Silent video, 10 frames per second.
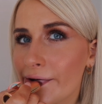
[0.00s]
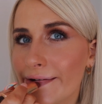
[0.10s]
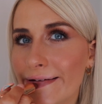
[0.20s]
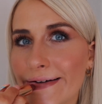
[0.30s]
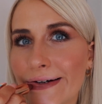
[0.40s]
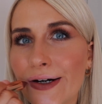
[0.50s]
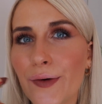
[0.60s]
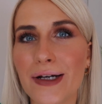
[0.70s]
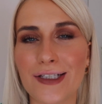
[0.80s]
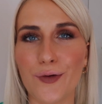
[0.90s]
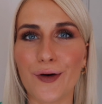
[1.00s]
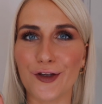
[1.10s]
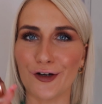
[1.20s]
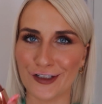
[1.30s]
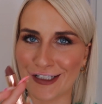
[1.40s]
I always go on
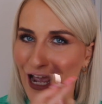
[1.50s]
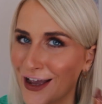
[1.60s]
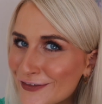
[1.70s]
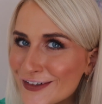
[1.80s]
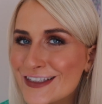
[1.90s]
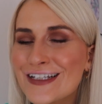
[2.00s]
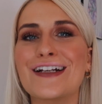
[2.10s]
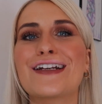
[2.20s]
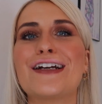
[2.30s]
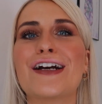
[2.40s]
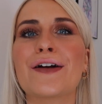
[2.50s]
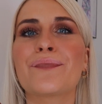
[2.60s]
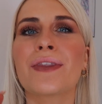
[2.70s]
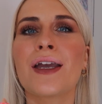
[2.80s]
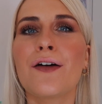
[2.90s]
the hunt every single year